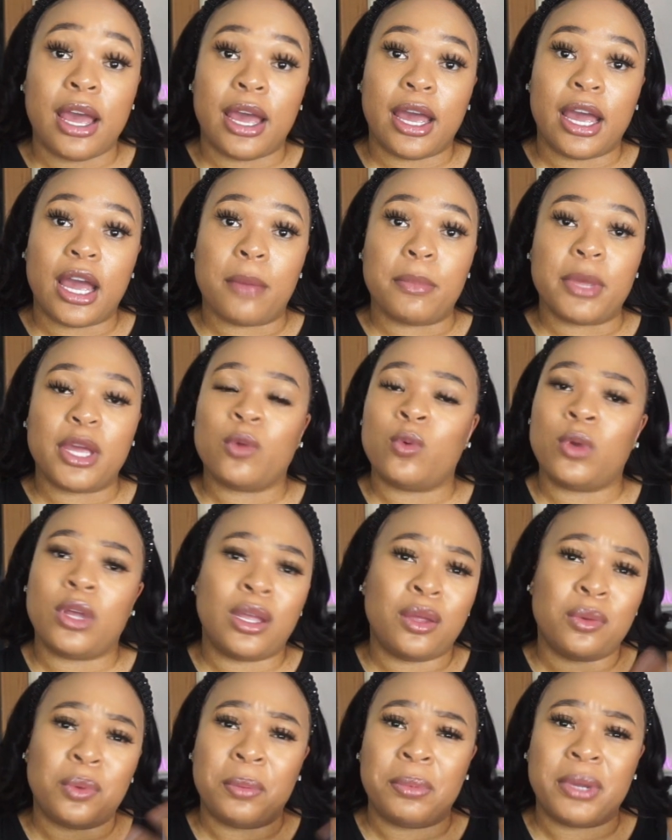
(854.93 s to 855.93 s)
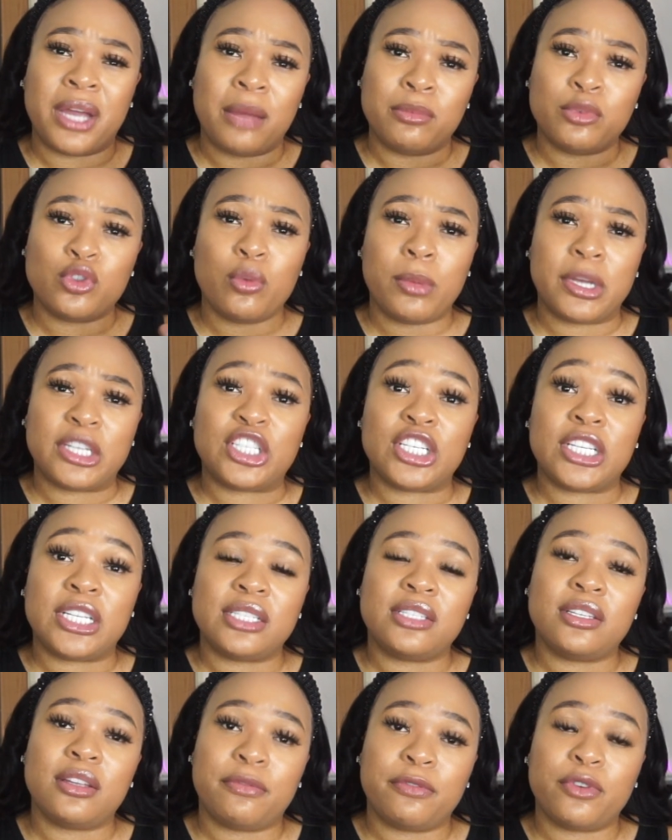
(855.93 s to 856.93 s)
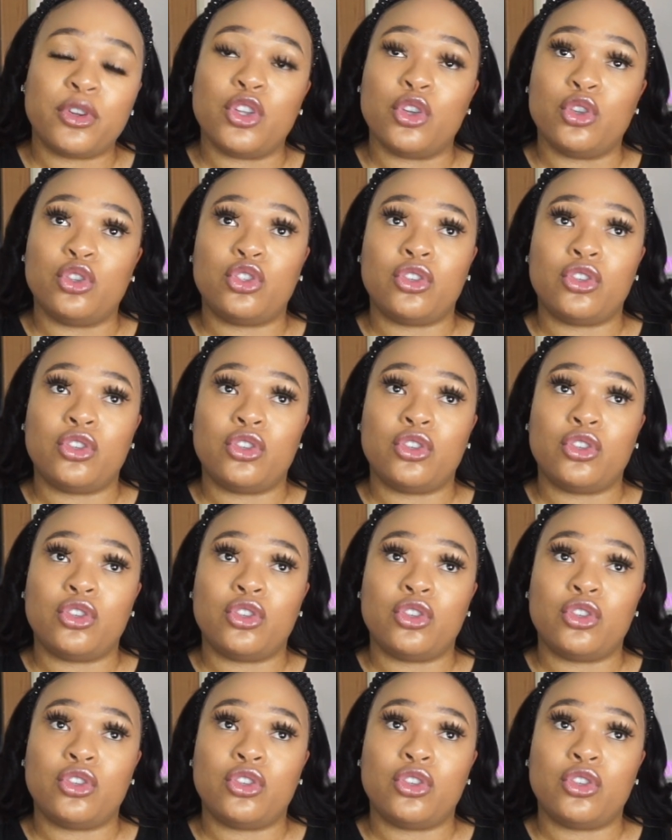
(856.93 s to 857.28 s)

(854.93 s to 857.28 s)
it will become so much easier for you